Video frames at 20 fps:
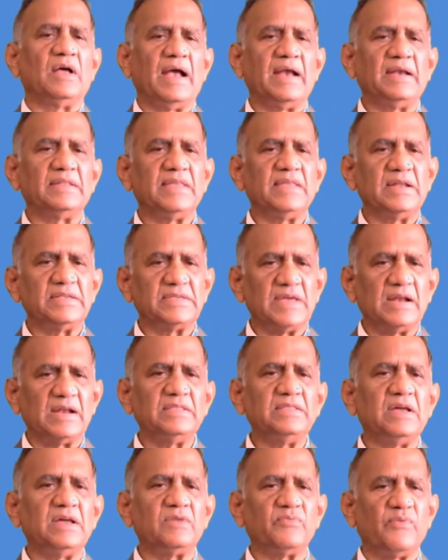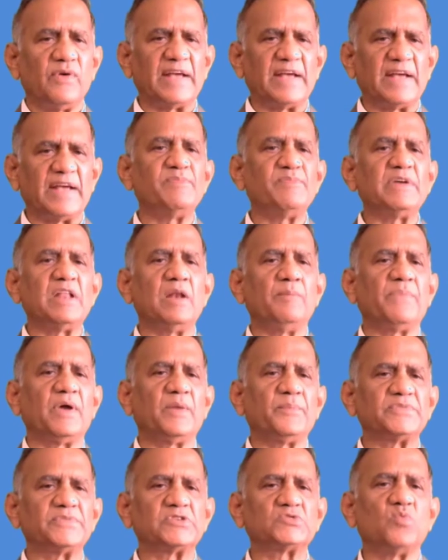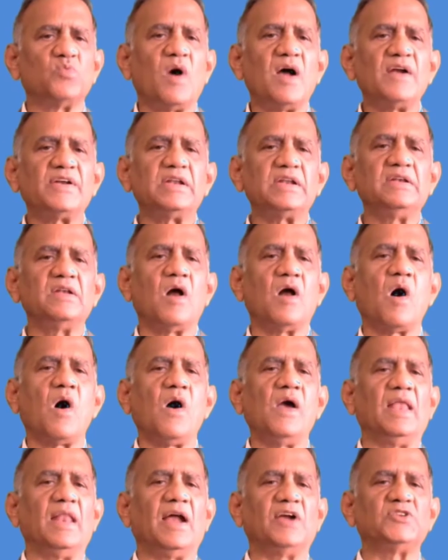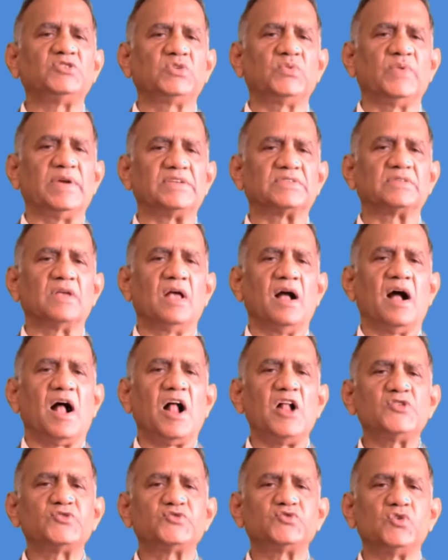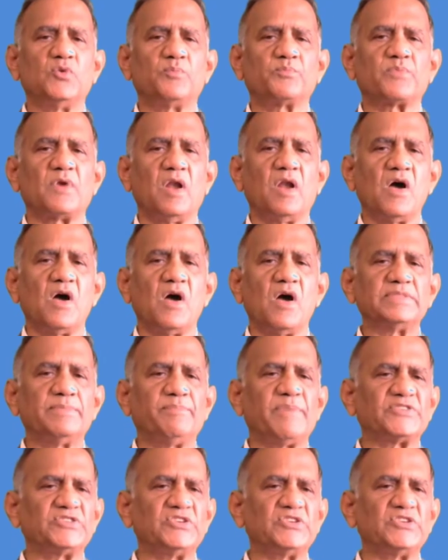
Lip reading: And there is another for experimental purposes, water and oil adjuvants also prolong